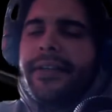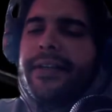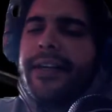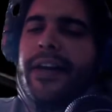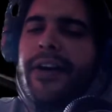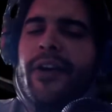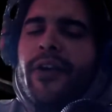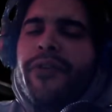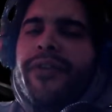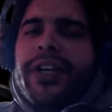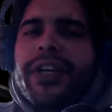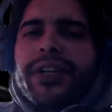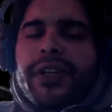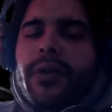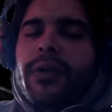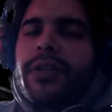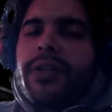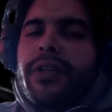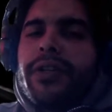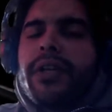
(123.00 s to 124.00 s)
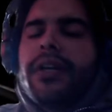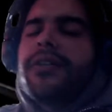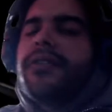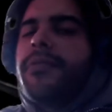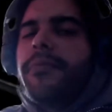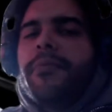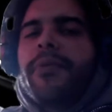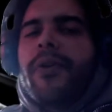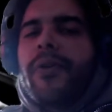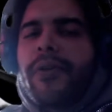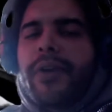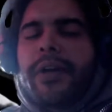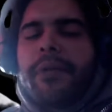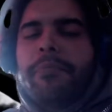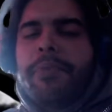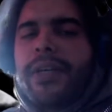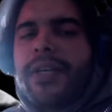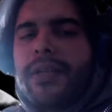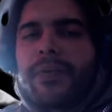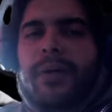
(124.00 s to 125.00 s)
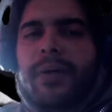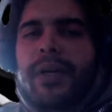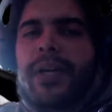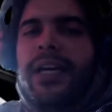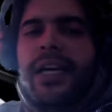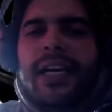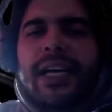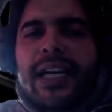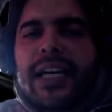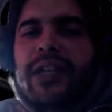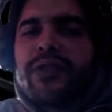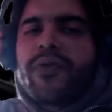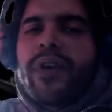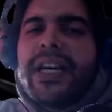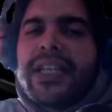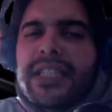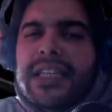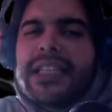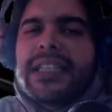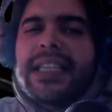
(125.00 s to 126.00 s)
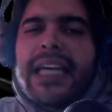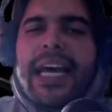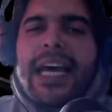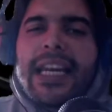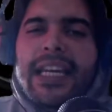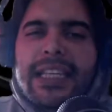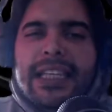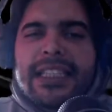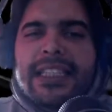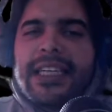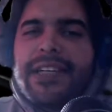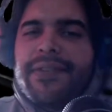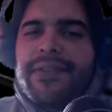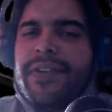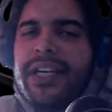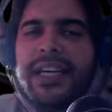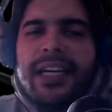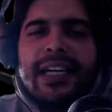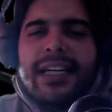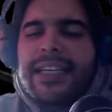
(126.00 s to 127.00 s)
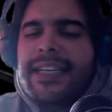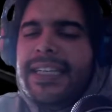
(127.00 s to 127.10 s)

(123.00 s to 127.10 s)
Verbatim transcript: I don't know if they showed the Dustin Poirier piece where he's raising his hand on the TV.